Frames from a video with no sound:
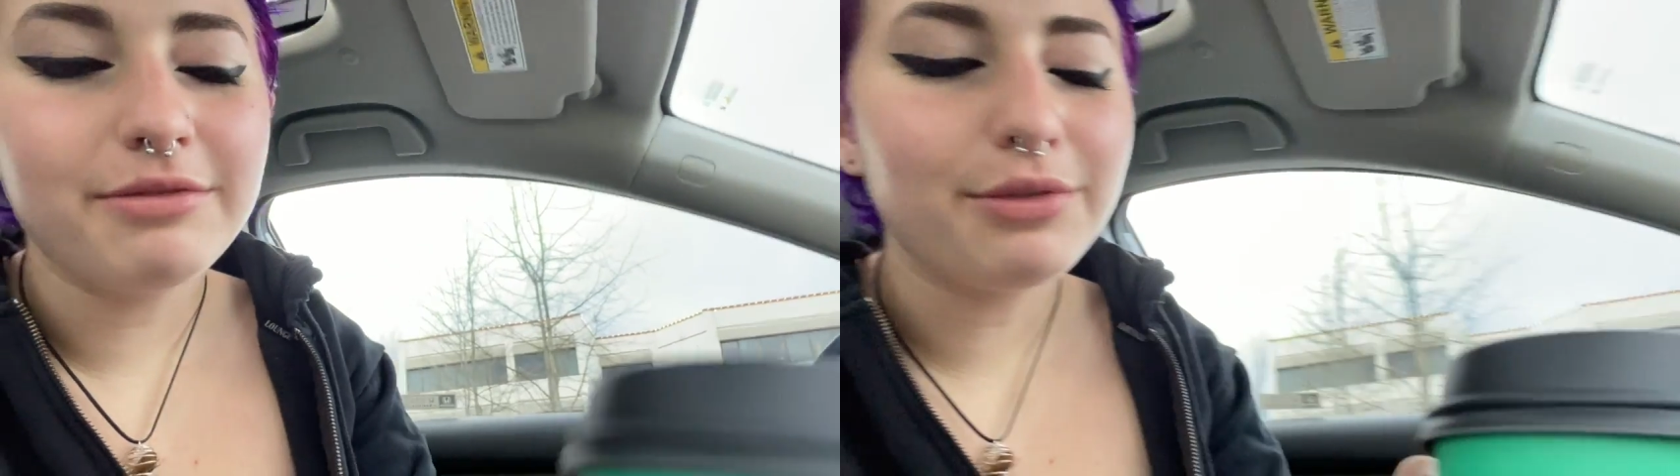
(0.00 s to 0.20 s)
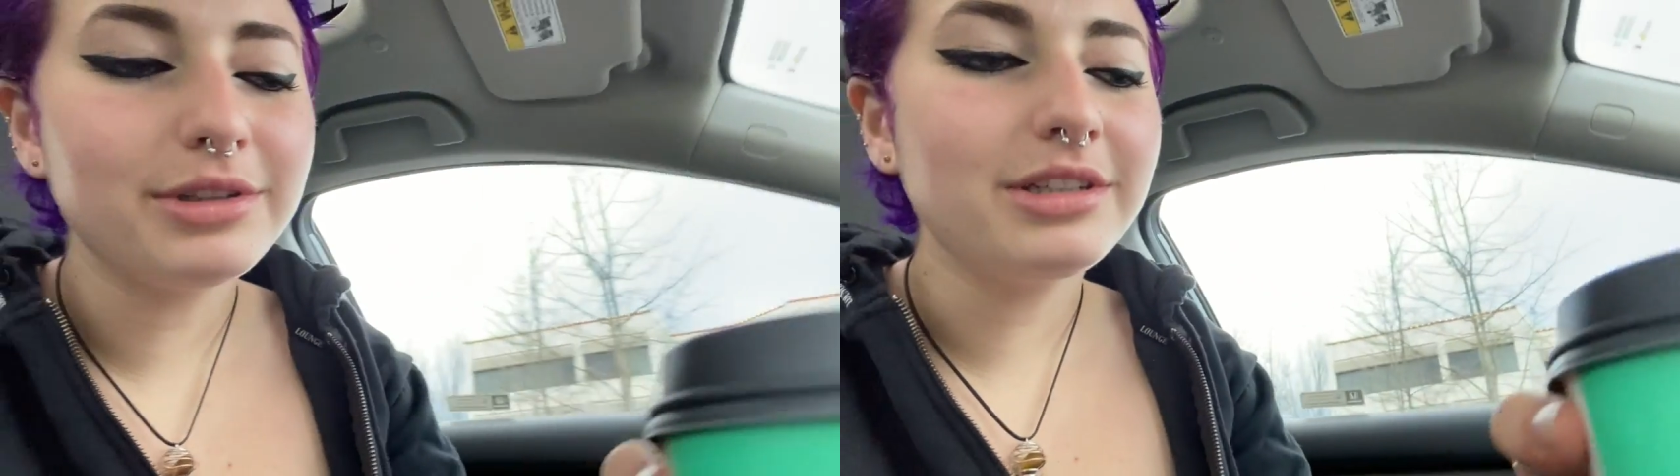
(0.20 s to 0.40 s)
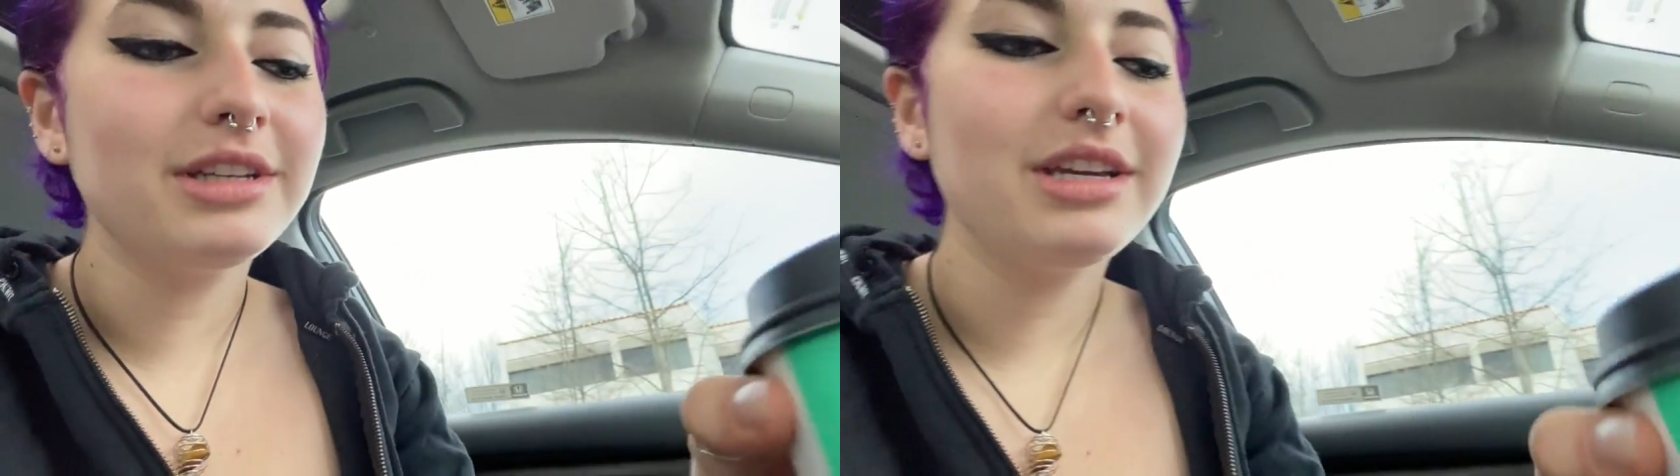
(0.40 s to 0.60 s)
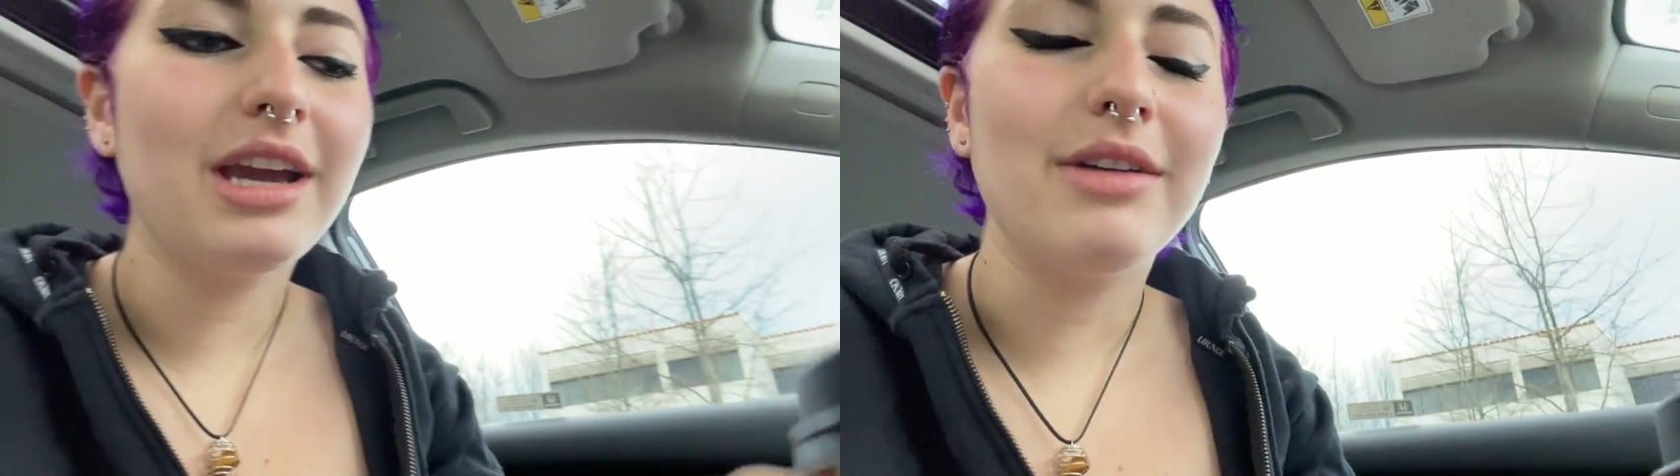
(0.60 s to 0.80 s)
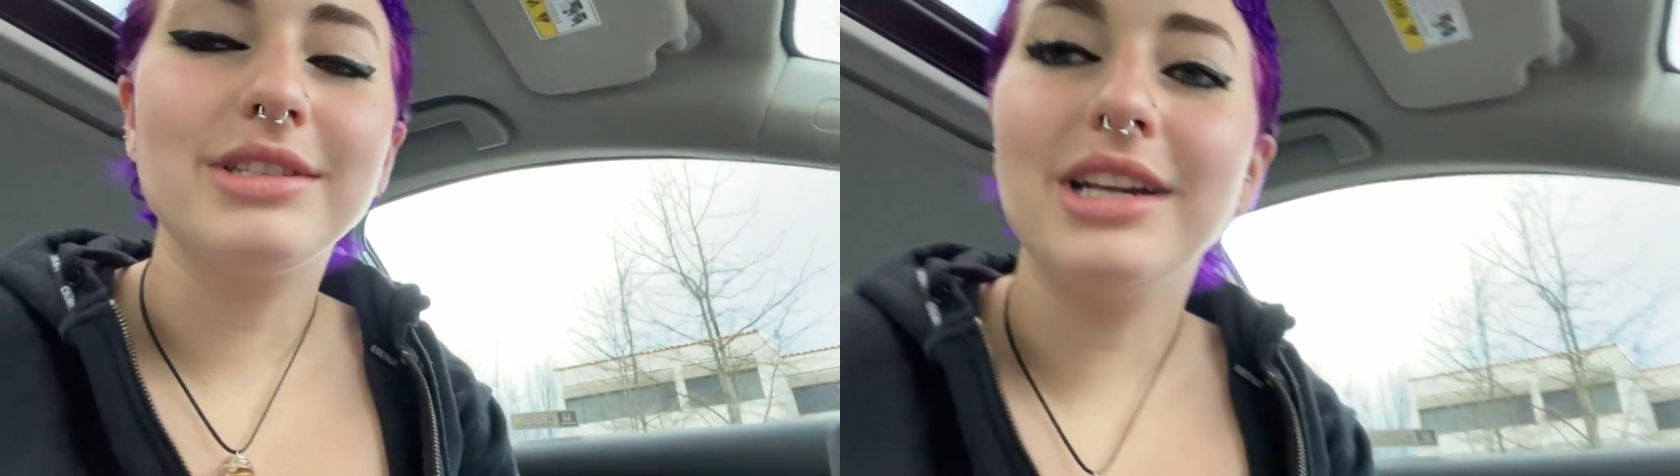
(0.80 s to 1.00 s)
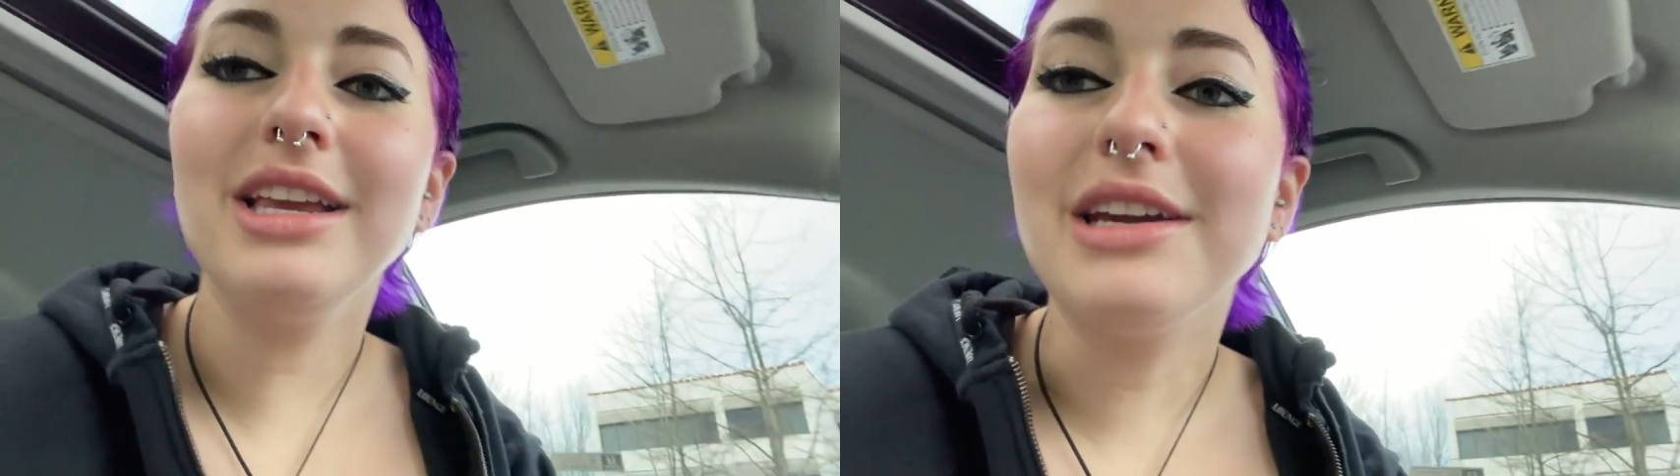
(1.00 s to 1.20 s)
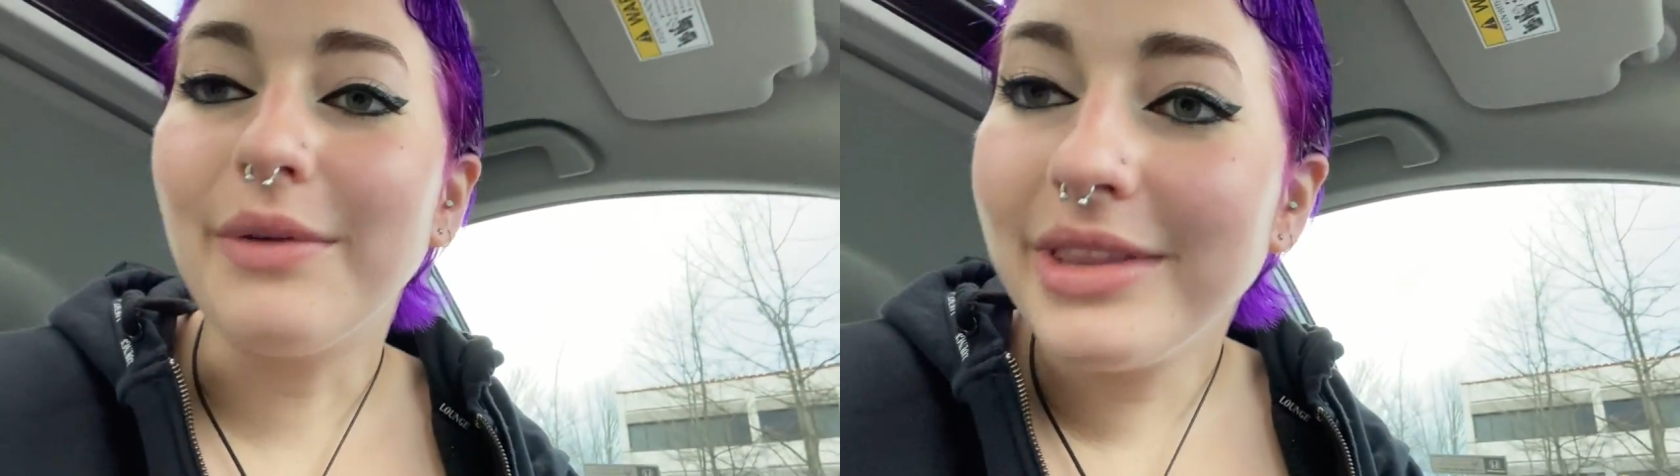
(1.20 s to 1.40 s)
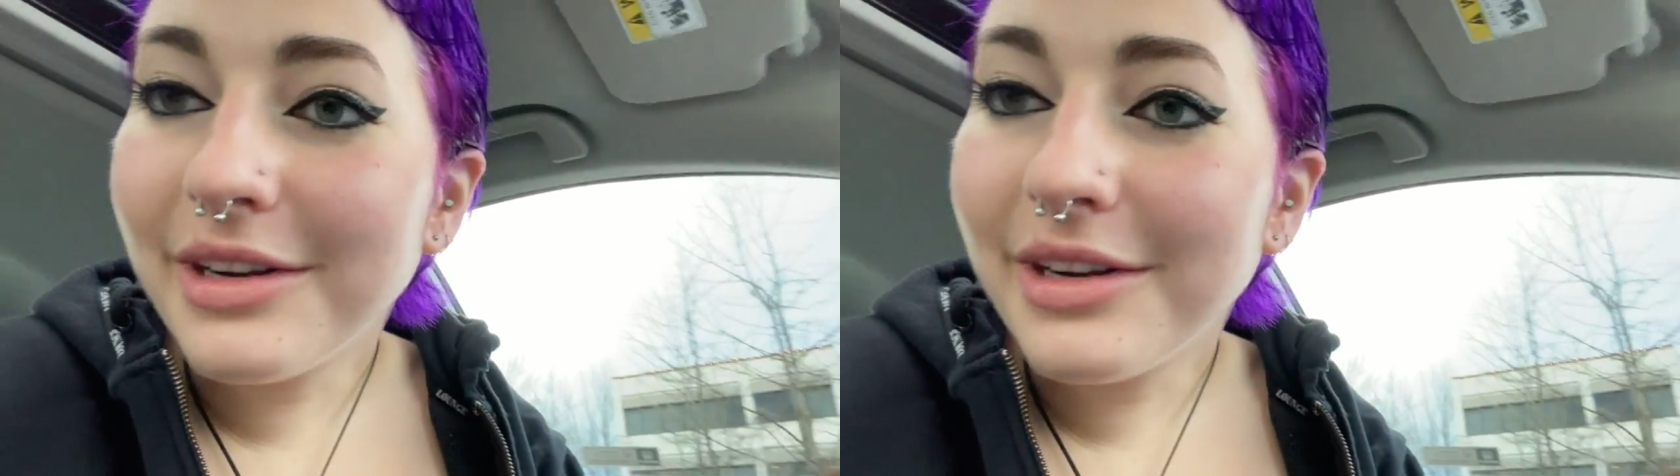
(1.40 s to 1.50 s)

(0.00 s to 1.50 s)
unfortunately i was gonna like go